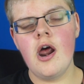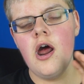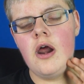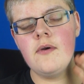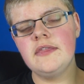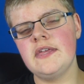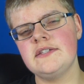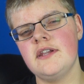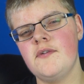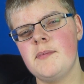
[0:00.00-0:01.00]
Alright, that's
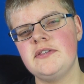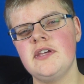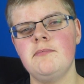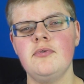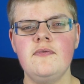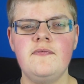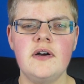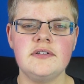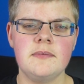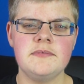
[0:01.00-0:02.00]
enough about taboo,
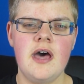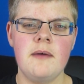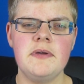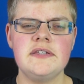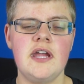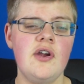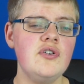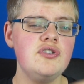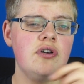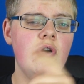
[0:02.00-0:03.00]
fucked up topics. I
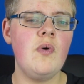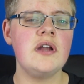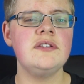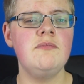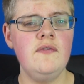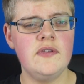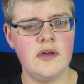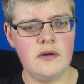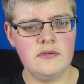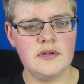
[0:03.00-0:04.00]
urge you to go watch the movie,
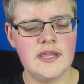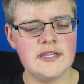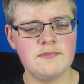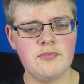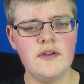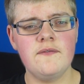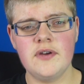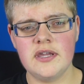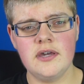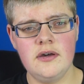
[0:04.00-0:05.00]
though. It's pretty
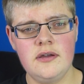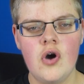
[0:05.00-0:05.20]
freaking good.